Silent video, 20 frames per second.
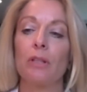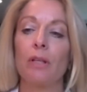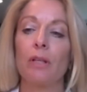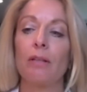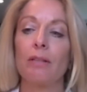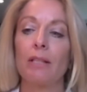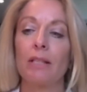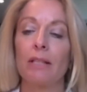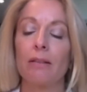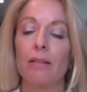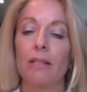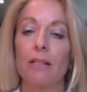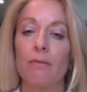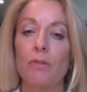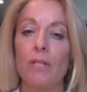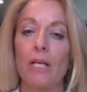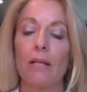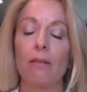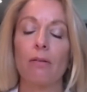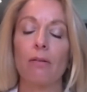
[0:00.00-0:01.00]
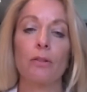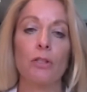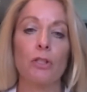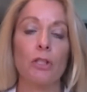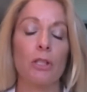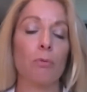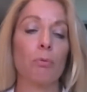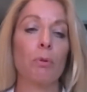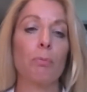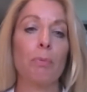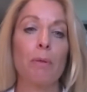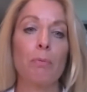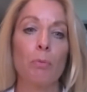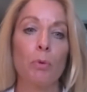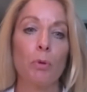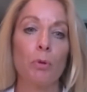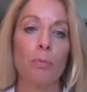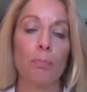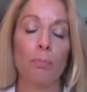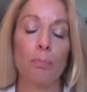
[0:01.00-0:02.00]
I think the technology will be
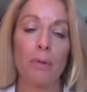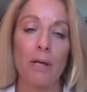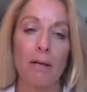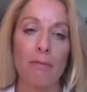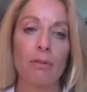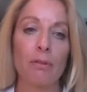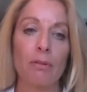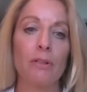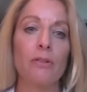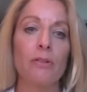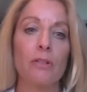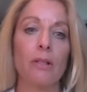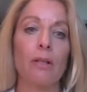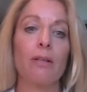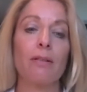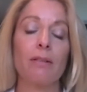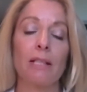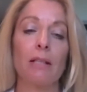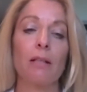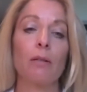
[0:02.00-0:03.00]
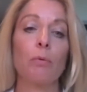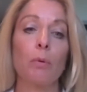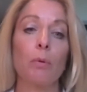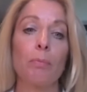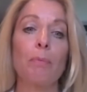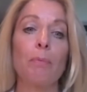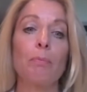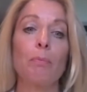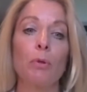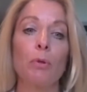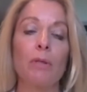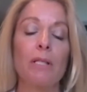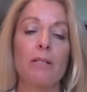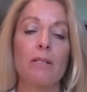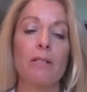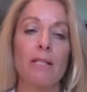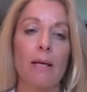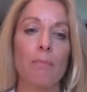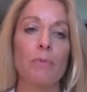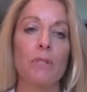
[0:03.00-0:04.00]
more prevalent, and I think it will be more
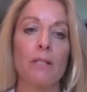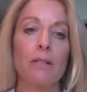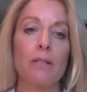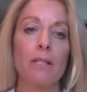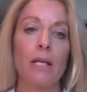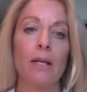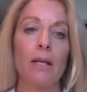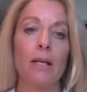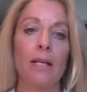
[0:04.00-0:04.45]
accepted.